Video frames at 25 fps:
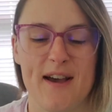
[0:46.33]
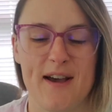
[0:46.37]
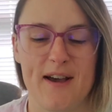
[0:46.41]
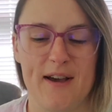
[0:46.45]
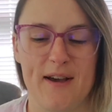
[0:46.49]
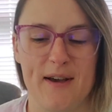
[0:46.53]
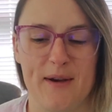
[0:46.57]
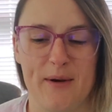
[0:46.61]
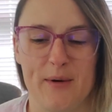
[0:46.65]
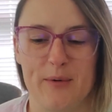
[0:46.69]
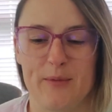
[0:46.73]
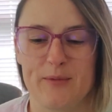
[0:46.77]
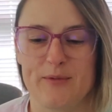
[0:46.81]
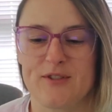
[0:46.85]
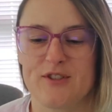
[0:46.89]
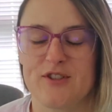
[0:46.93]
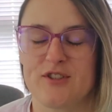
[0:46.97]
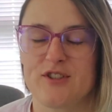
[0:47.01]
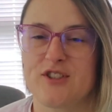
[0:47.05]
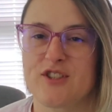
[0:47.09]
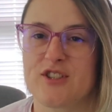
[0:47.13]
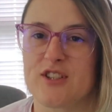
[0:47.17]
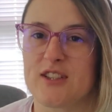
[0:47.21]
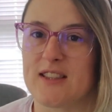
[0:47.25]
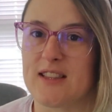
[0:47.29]
Uh,
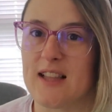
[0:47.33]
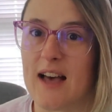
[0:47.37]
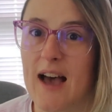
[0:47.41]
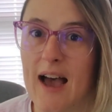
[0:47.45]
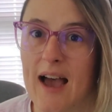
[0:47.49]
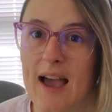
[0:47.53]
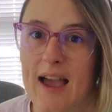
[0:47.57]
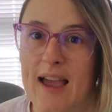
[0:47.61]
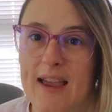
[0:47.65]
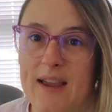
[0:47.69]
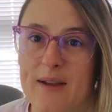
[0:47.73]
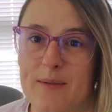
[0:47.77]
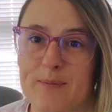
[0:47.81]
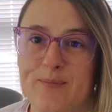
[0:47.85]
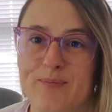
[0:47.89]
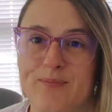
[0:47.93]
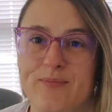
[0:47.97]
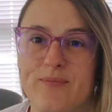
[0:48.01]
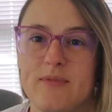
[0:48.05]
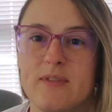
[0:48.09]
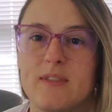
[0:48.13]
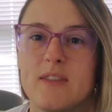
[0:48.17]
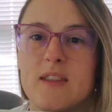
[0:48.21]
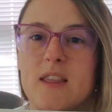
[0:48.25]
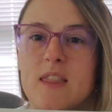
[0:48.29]
July,
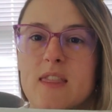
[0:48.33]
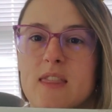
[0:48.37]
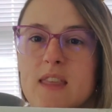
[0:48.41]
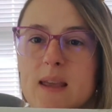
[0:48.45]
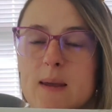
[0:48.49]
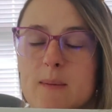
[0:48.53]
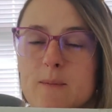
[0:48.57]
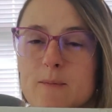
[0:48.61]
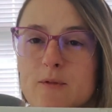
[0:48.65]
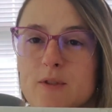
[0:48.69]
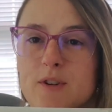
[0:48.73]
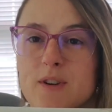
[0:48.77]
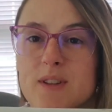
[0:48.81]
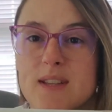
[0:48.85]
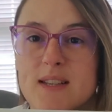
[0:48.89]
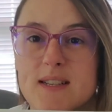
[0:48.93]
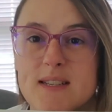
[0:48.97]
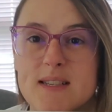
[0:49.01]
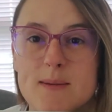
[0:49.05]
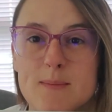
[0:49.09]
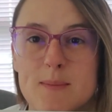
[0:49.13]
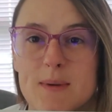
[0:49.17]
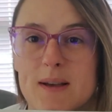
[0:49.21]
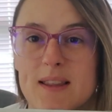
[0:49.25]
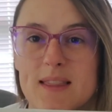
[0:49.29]
the theme for
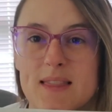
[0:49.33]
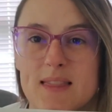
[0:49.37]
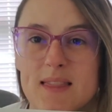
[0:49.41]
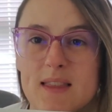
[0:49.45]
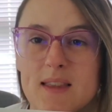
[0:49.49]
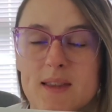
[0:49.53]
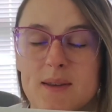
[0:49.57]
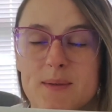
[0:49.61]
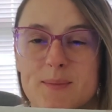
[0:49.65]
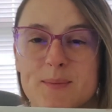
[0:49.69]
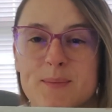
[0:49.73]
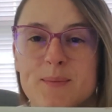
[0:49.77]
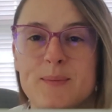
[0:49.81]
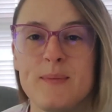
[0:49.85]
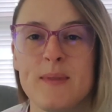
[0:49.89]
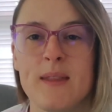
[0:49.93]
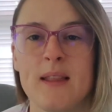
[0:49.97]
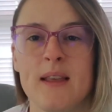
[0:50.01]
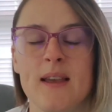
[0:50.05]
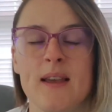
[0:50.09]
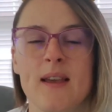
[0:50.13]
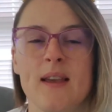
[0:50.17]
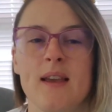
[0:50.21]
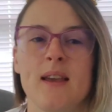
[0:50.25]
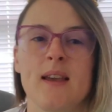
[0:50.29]
this month
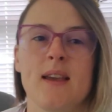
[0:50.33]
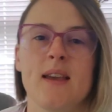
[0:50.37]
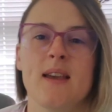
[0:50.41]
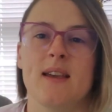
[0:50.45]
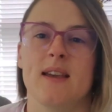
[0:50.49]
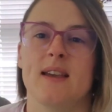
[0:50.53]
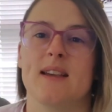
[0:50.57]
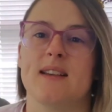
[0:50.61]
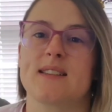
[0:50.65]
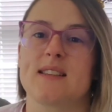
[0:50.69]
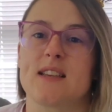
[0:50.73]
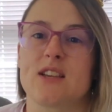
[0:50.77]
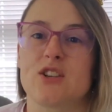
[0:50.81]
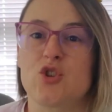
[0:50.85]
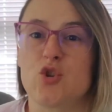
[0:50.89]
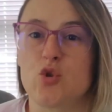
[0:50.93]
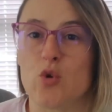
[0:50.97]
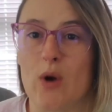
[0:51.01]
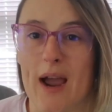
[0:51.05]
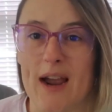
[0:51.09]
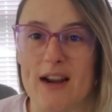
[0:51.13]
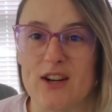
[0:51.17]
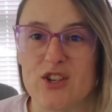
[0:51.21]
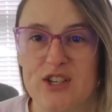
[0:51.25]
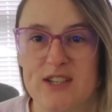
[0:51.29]
is
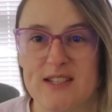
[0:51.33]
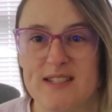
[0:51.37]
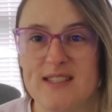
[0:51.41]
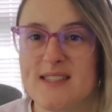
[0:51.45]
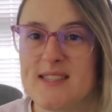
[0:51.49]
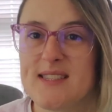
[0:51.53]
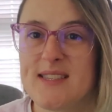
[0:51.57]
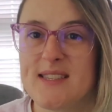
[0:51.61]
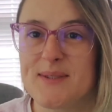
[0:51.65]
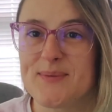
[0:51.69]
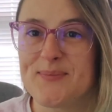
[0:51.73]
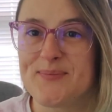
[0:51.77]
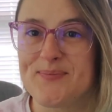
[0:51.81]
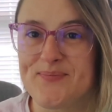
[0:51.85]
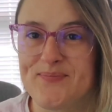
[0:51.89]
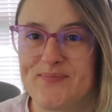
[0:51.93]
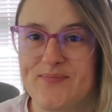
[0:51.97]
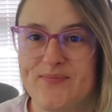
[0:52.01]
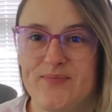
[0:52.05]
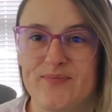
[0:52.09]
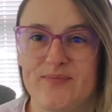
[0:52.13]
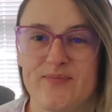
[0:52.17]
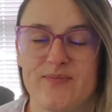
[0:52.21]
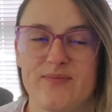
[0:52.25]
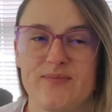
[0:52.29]
attractions.
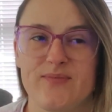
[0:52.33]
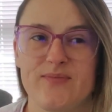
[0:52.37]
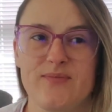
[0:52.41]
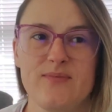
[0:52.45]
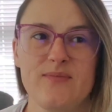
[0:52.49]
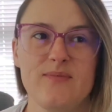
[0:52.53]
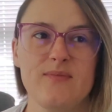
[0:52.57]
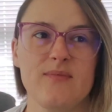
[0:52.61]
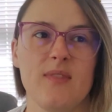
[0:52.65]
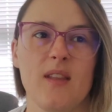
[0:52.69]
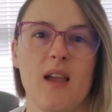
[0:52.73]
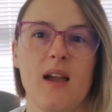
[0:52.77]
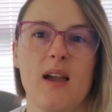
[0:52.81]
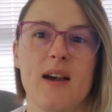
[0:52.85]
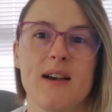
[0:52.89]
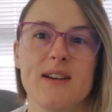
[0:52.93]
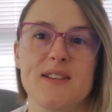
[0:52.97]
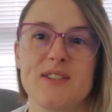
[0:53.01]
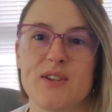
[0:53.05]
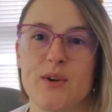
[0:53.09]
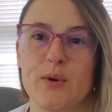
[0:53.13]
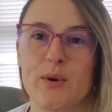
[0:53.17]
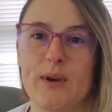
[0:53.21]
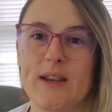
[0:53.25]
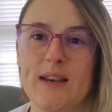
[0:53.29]
Uh,
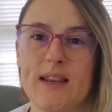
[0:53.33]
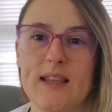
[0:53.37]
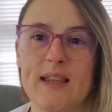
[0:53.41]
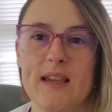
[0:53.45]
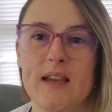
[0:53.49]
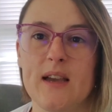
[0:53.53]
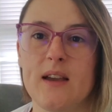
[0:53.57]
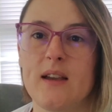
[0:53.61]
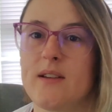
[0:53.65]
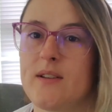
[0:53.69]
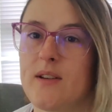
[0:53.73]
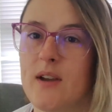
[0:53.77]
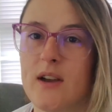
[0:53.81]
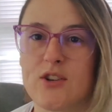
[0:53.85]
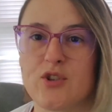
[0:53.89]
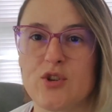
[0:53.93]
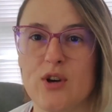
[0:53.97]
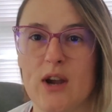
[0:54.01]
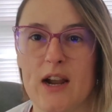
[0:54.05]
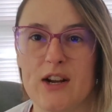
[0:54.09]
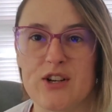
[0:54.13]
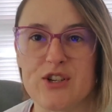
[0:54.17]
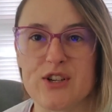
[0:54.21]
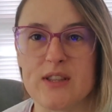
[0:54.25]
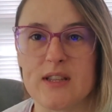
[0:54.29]
so any
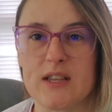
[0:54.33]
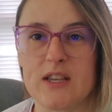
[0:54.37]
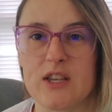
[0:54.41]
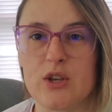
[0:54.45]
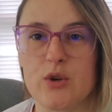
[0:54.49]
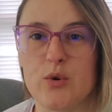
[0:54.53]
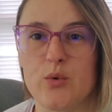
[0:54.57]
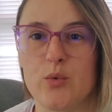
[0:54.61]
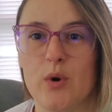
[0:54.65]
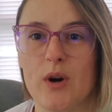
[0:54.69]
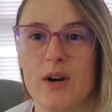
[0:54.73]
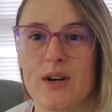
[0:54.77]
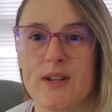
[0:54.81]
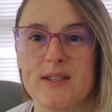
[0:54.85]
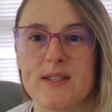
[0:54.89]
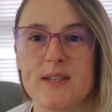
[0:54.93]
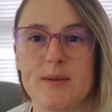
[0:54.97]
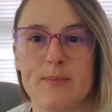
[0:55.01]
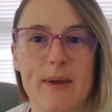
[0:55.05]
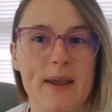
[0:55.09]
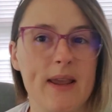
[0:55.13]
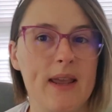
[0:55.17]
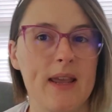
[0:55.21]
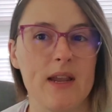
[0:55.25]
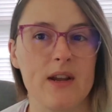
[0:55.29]
attraction that you wanted to
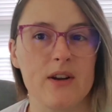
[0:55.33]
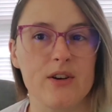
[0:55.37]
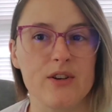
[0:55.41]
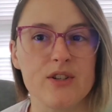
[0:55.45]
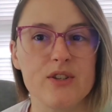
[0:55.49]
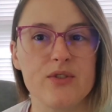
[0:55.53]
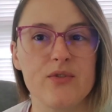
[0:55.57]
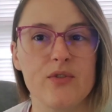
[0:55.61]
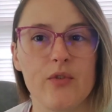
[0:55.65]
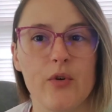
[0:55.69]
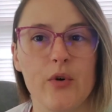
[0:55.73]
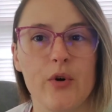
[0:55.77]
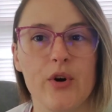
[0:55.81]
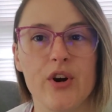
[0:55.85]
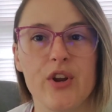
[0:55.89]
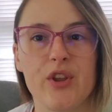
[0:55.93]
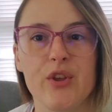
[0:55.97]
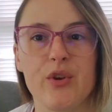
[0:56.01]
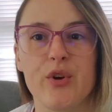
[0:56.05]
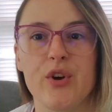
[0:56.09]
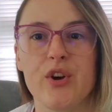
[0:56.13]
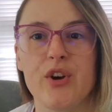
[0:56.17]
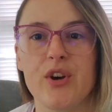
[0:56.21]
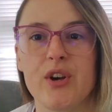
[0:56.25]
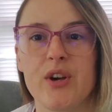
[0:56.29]
make ears for,
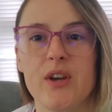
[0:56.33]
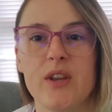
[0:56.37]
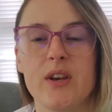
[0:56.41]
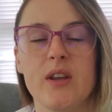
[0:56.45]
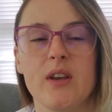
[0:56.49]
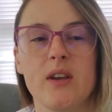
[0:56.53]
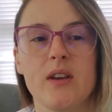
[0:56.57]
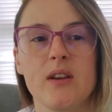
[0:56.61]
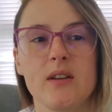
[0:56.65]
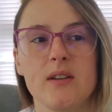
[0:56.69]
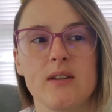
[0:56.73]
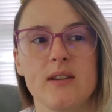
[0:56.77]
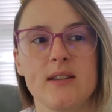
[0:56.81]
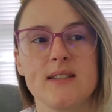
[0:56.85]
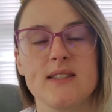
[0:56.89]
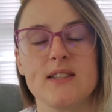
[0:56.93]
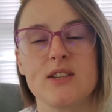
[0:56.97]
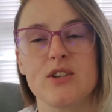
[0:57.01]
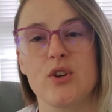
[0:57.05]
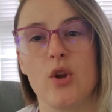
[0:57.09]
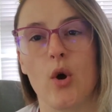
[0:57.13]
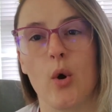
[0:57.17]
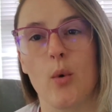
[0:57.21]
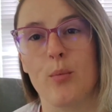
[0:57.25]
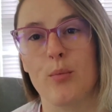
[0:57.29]
you could. It's a
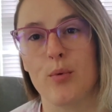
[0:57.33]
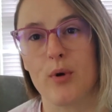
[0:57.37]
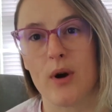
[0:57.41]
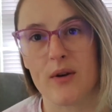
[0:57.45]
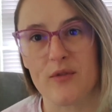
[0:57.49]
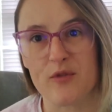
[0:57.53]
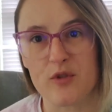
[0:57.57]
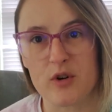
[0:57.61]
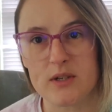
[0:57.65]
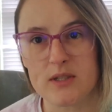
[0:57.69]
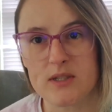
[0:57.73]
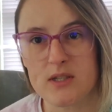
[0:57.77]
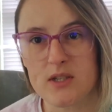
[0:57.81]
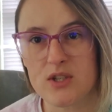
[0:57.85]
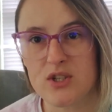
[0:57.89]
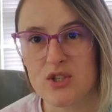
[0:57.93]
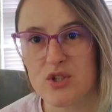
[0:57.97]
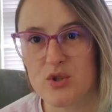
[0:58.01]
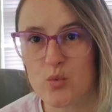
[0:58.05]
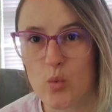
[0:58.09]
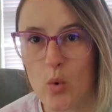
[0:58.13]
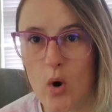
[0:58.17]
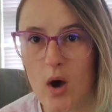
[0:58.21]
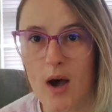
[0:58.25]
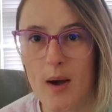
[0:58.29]
no preference
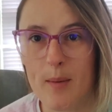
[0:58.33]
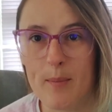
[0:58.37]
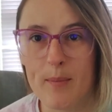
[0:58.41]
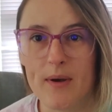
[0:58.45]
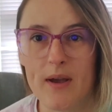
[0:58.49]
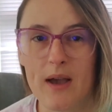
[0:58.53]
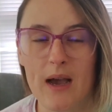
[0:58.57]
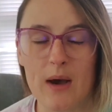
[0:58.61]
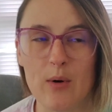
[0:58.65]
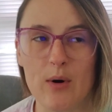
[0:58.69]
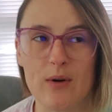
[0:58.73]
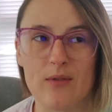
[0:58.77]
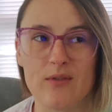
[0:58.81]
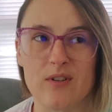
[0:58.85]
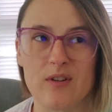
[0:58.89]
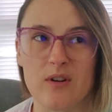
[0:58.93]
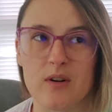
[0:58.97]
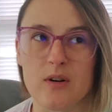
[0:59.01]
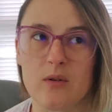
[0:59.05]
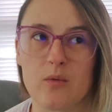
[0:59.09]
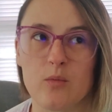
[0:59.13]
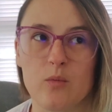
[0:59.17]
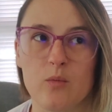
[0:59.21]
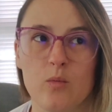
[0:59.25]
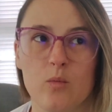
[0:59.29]
swap.
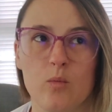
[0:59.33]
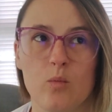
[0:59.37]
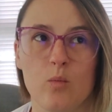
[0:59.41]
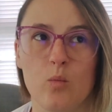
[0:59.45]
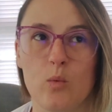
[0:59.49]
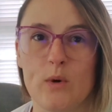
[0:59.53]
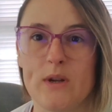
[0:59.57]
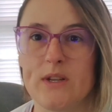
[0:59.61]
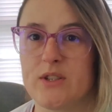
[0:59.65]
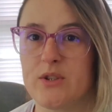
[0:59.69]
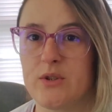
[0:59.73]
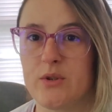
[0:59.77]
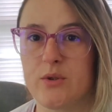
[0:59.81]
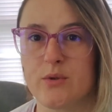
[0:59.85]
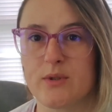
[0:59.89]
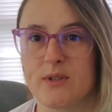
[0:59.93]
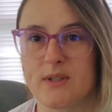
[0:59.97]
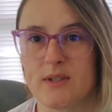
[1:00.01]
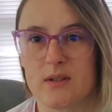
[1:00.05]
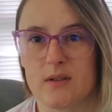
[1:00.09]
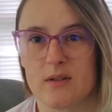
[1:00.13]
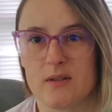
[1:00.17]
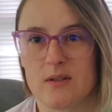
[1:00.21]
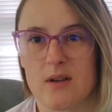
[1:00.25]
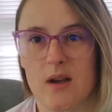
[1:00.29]
However, we do
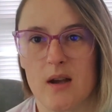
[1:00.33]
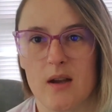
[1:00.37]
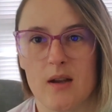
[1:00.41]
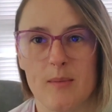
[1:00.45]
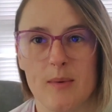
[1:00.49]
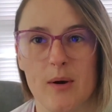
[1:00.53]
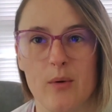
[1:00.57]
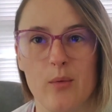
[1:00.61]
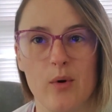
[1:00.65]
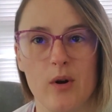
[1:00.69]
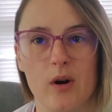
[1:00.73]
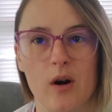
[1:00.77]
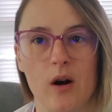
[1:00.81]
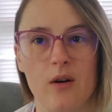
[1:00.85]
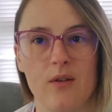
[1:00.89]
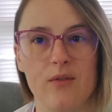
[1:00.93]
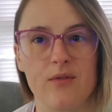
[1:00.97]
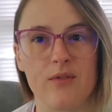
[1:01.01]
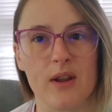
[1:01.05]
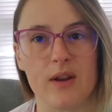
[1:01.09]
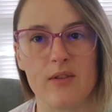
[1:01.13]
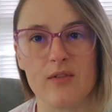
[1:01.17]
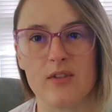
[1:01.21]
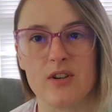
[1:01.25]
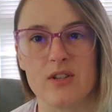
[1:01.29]
still talk about what our
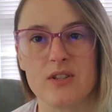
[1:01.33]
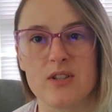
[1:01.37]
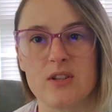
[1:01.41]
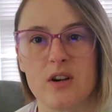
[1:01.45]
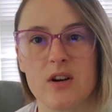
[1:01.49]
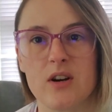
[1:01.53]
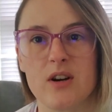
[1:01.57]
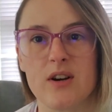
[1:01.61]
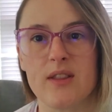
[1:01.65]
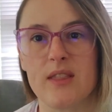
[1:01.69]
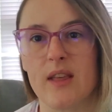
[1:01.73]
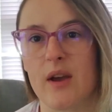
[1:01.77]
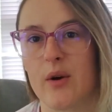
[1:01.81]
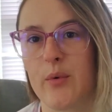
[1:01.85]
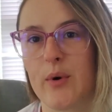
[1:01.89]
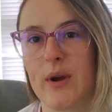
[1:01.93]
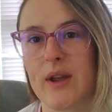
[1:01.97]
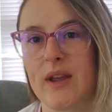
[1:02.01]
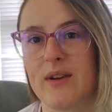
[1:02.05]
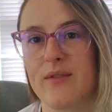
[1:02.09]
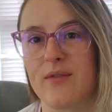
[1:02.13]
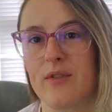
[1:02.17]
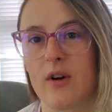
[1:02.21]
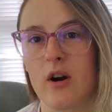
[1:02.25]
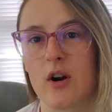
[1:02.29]
favorites are. That
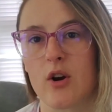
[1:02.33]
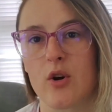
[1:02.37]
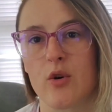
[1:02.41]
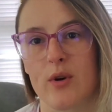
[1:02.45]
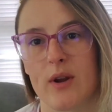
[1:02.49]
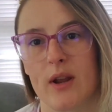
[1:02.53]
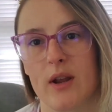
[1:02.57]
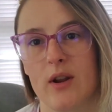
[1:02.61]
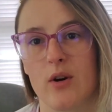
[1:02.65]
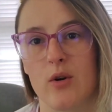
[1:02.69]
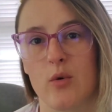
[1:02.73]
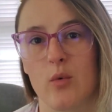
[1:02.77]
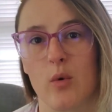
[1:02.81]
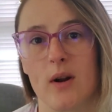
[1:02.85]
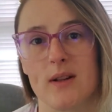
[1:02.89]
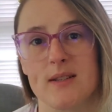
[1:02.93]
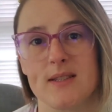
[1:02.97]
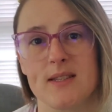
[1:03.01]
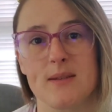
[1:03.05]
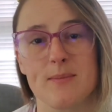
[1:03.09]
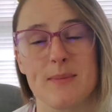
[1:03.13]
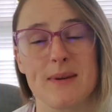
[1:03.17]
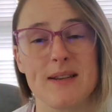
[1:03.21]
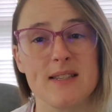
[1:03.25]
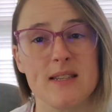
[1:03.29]
way if our creator
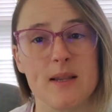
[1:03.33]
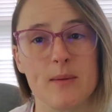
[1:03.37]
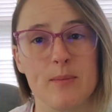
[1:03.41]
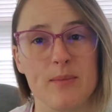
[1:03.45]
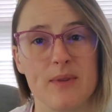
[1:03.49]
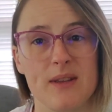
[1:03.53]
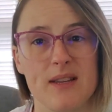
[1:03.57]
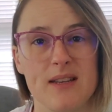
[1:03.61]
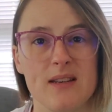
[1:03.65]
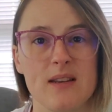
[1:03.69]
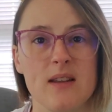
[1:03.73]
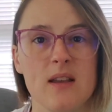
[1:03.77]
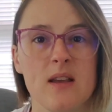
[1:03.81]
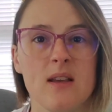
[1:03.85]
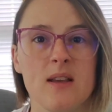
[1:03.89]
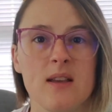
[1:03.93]
wants to make something